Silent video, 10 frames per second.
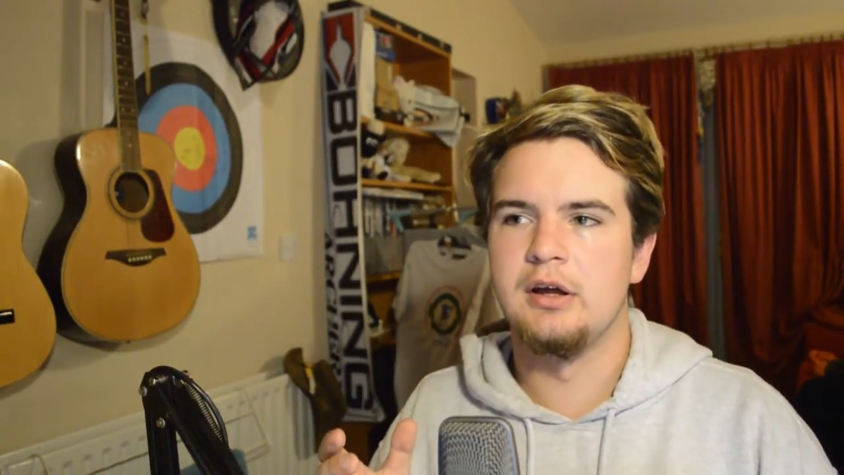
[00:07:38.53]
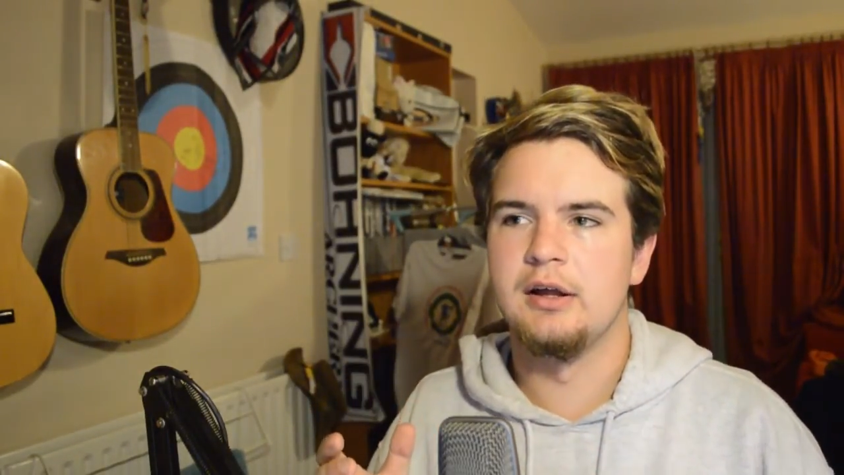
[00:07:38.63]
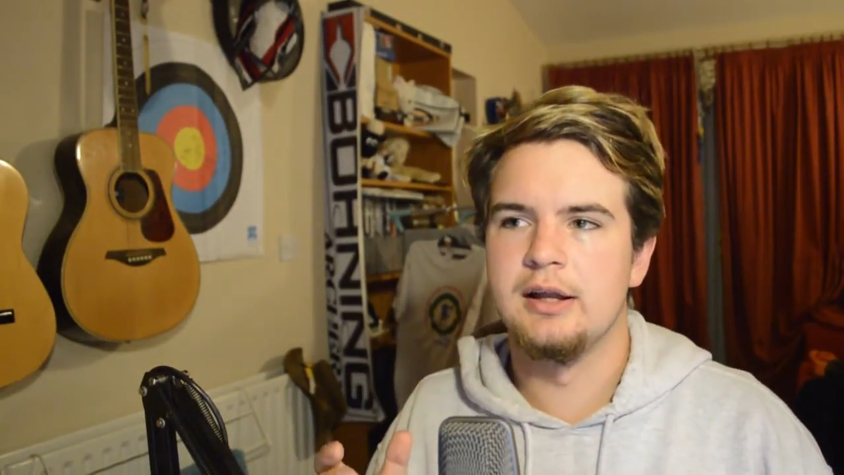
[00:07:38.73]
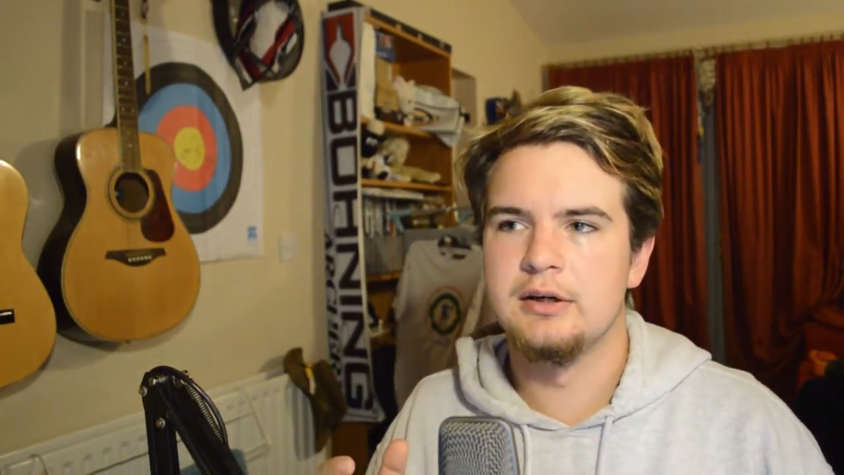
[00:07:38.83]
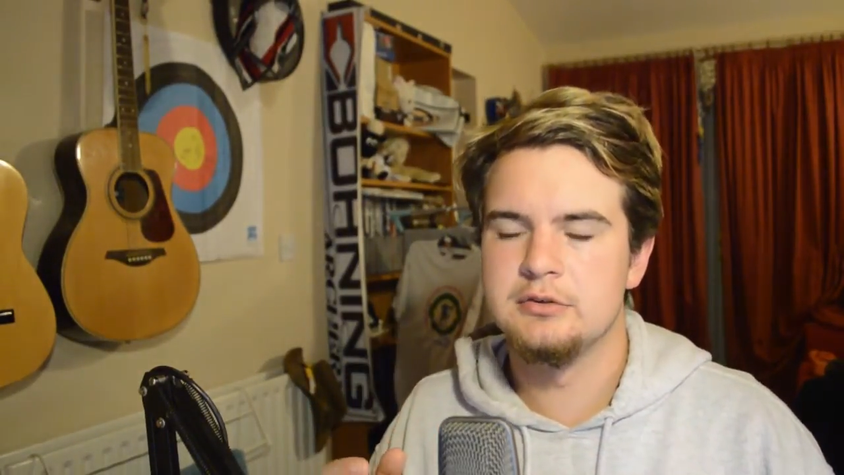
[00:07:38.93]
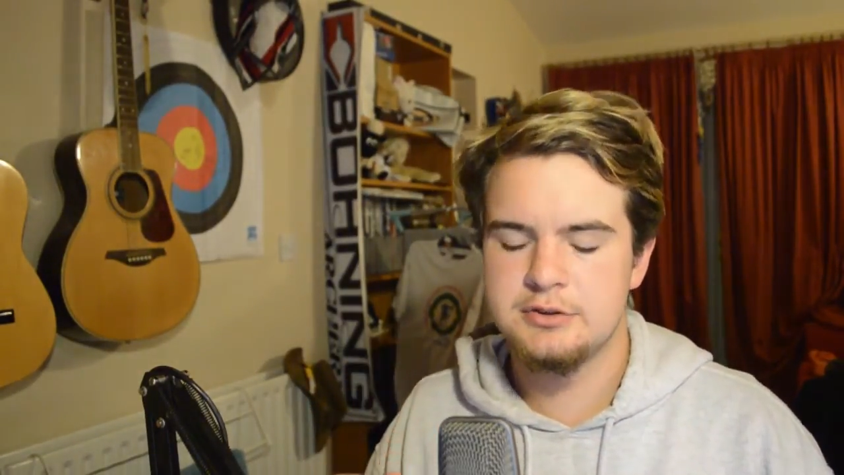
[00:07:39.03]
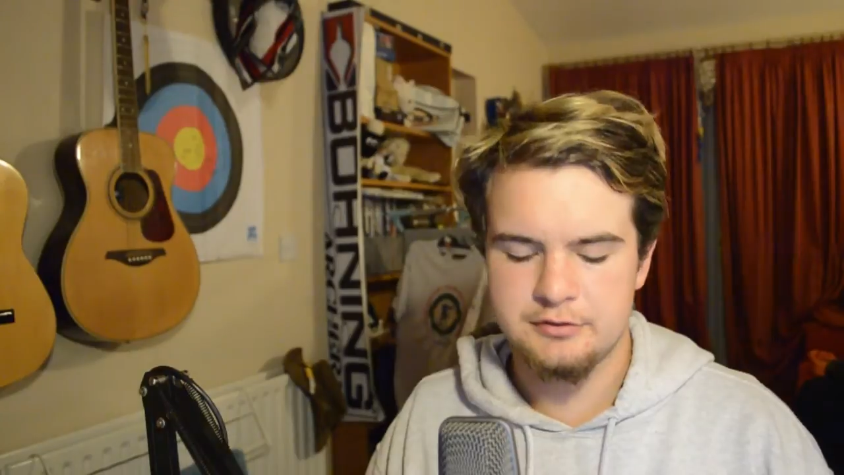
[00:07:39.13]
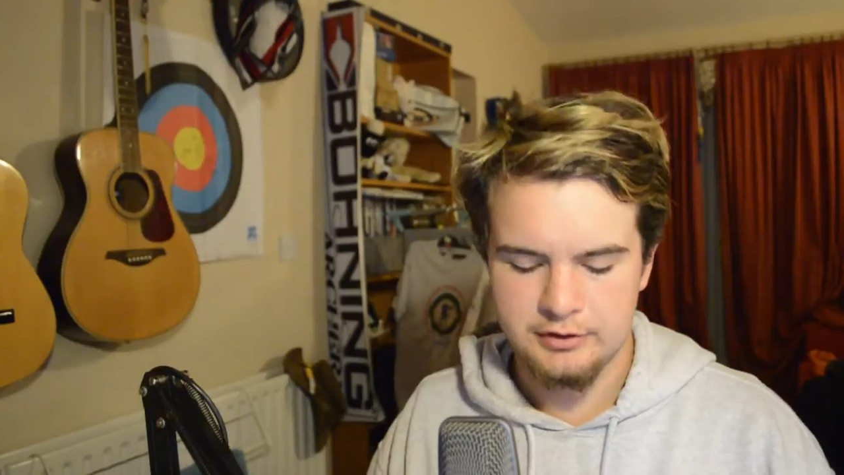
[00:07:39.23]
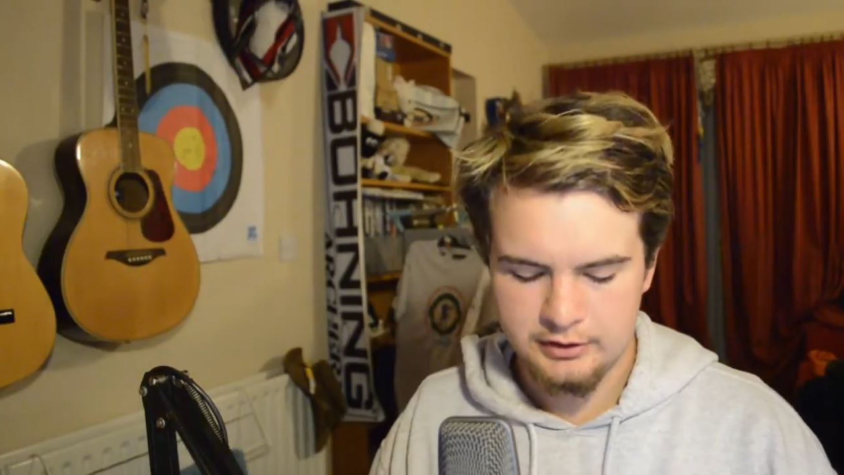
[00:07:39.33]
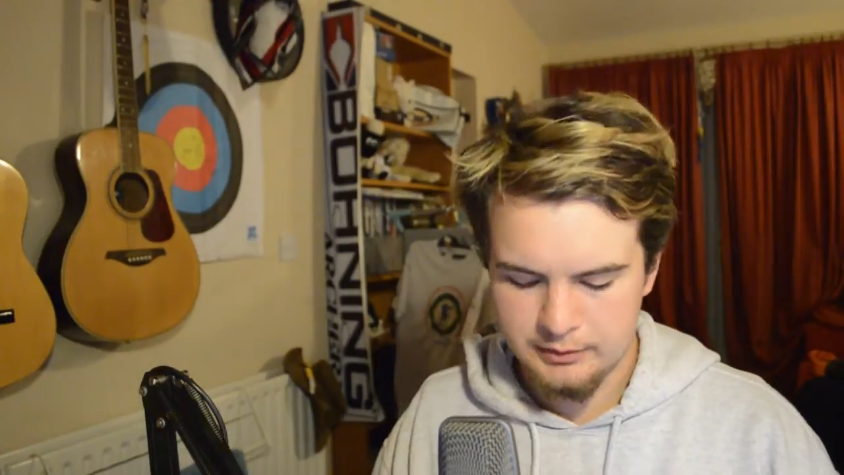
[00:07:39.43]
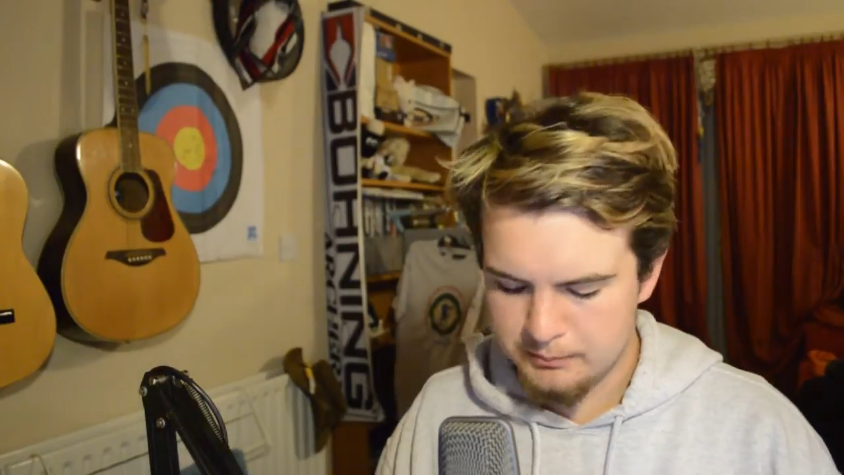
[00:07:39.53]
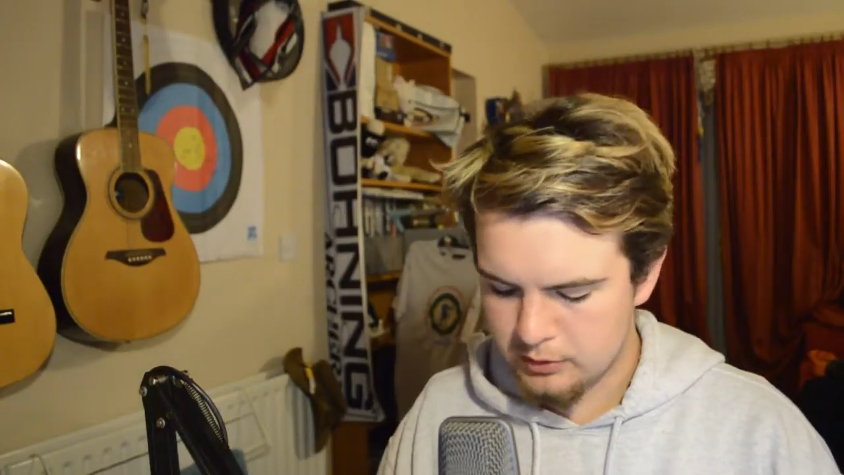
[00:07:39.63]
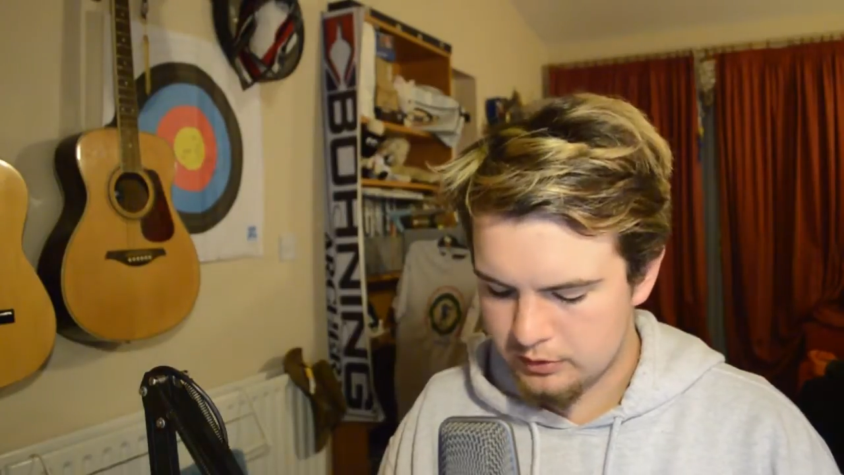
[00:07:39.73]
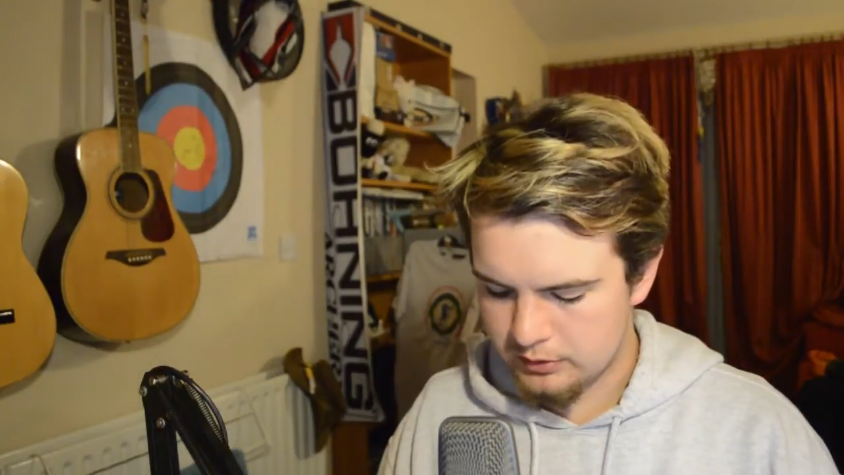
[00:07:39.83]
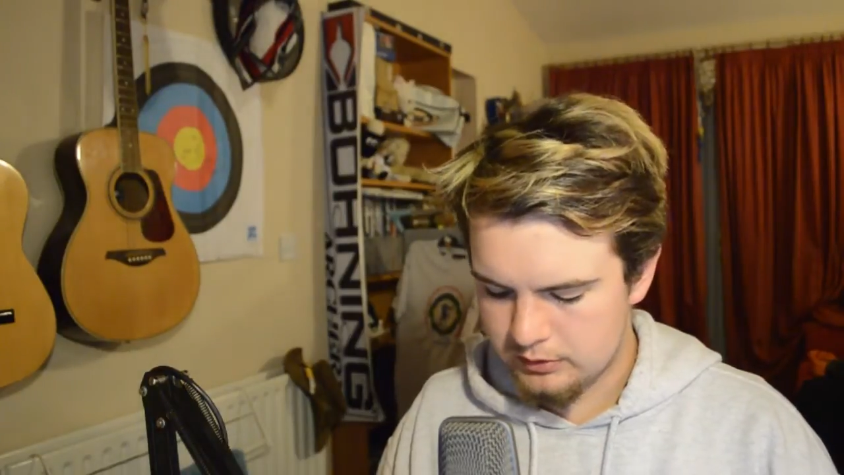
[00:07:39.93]
allows for a
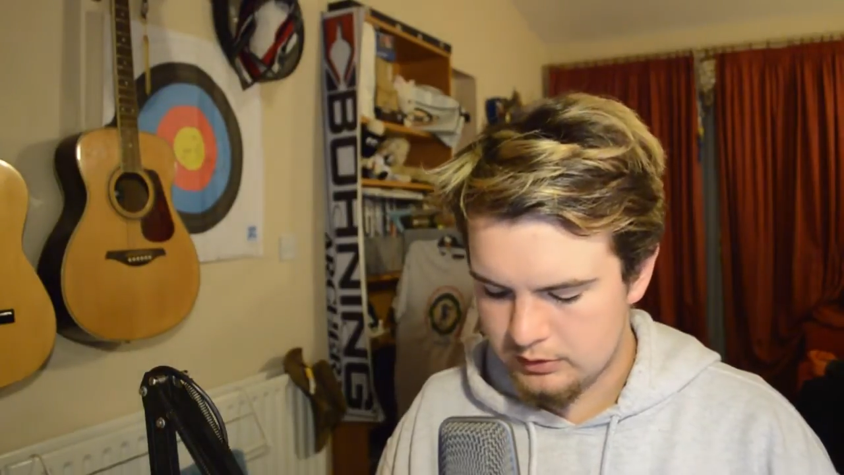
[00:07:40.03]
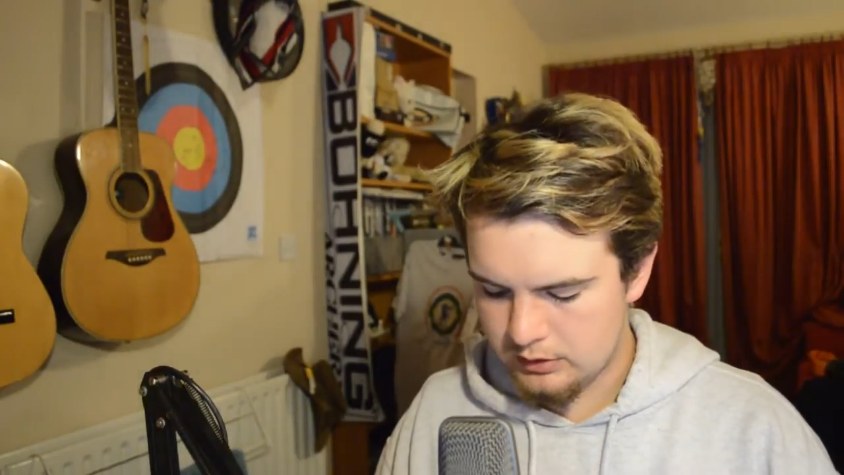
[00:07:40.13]
more